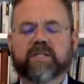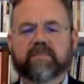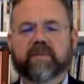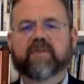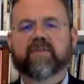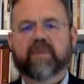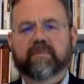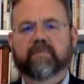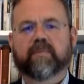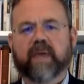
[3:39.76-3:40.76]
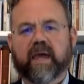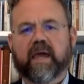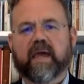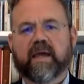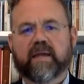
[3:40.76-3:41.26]
is a big theme uh,
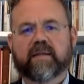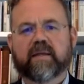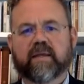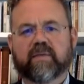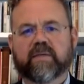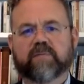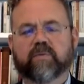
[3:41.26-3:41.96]
in in this